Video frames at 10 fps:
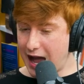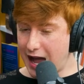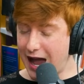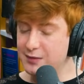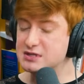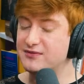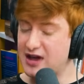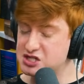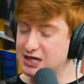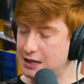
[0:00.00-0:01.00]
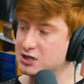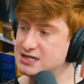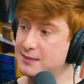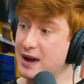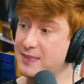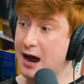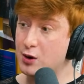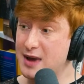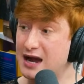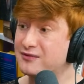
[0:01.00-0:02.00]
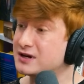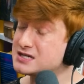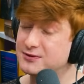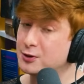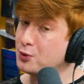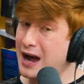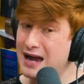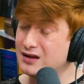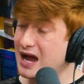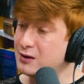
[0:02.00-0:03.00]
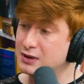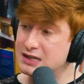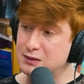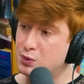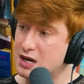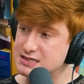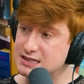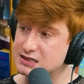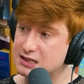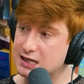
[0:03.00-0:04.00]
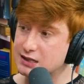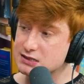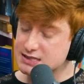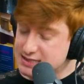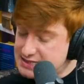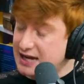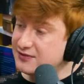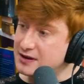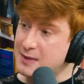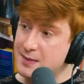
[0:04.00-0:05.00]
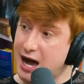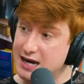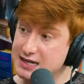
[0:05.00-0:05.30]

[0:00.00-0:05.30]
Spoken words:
I was eventually able to take my power back because for a while I really wasn't safe in my body